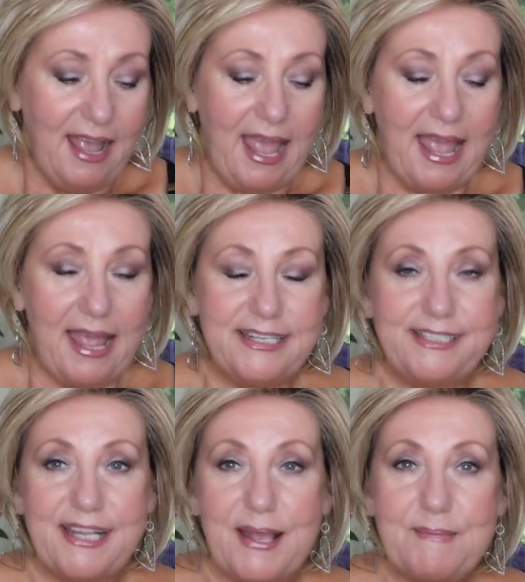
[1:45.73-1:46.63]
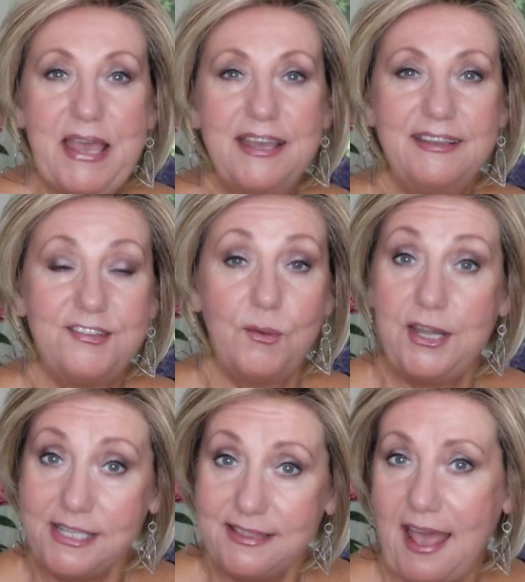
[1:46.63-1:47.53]
And um, so
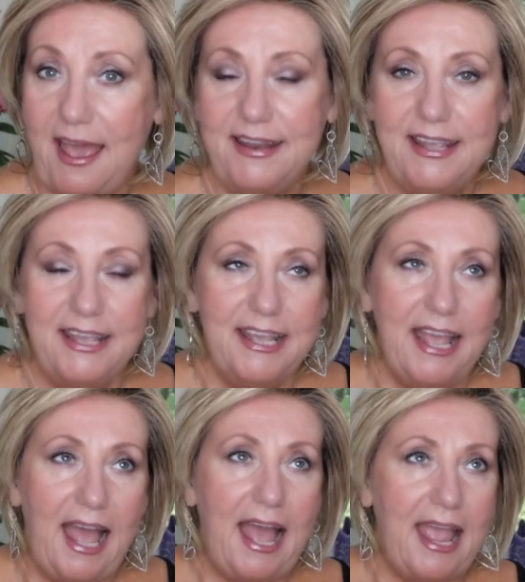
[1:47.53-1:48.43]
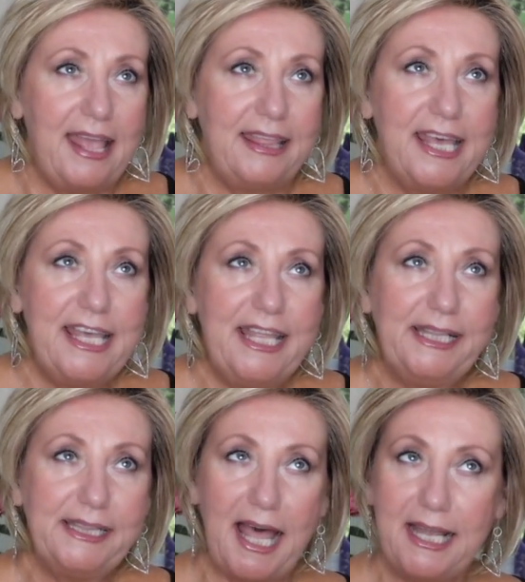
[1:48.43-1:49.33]
I did that. I
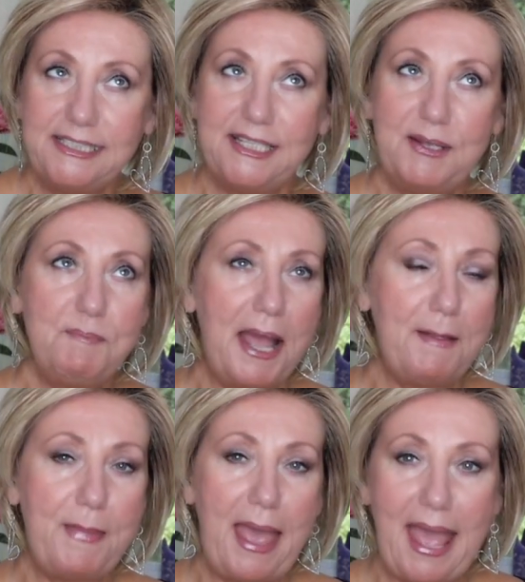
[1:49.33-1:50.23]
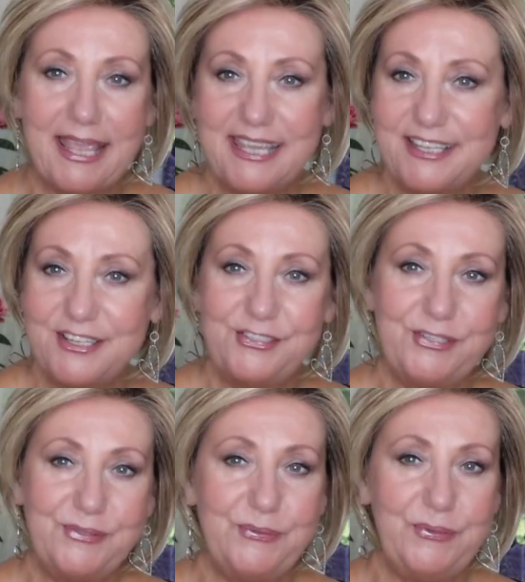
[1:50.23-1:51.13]
lugged my bag
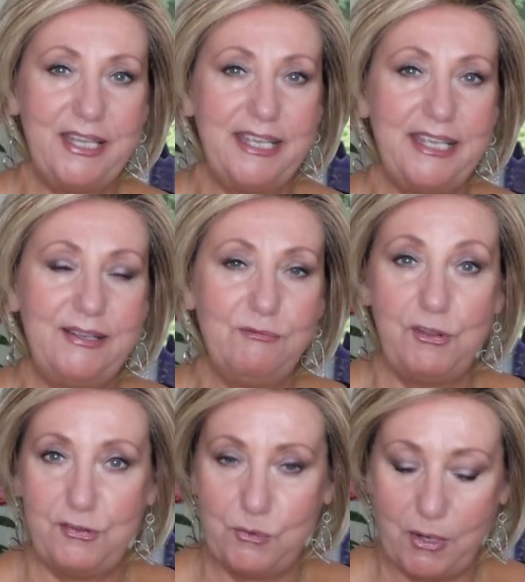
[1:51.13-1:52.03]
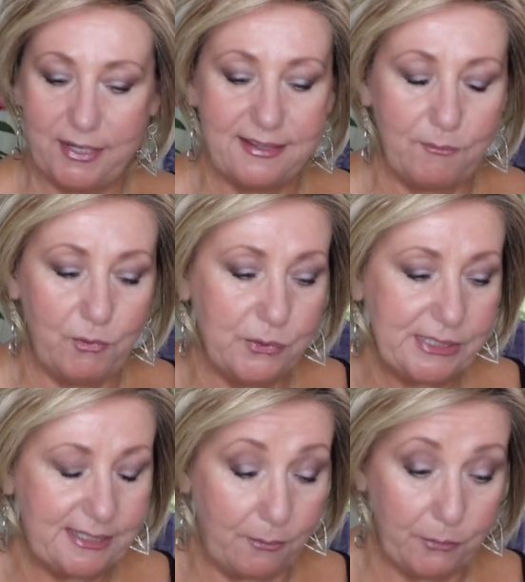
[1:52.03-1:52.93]
into the resort that we were
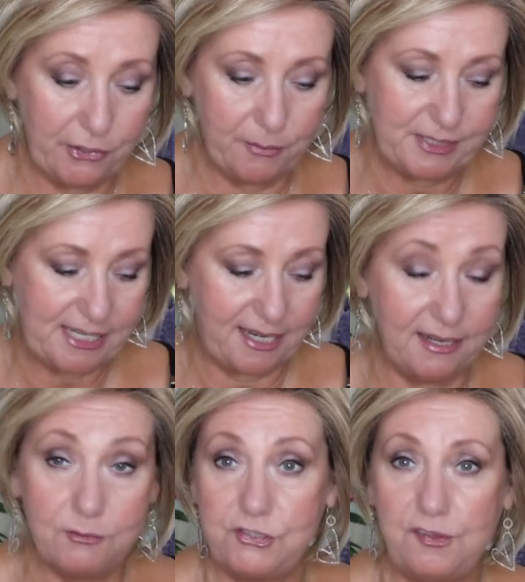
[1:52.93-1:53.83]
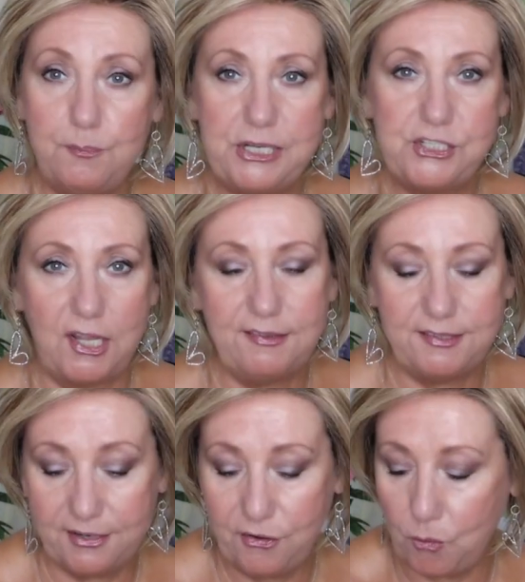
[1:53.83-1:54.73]
that we were going to be staying in. It was just me, Jay
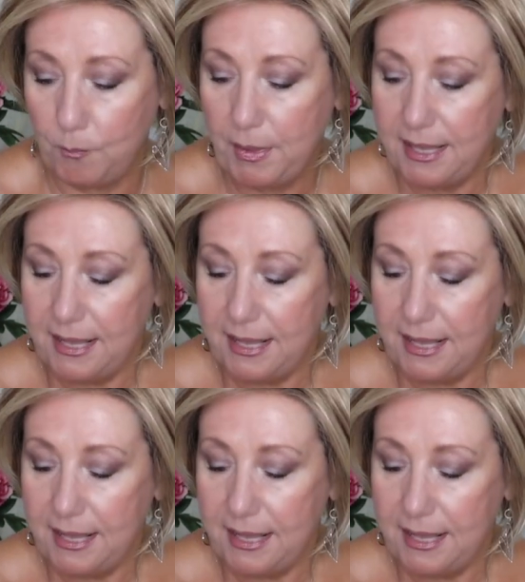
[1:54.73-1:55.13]
stayed home.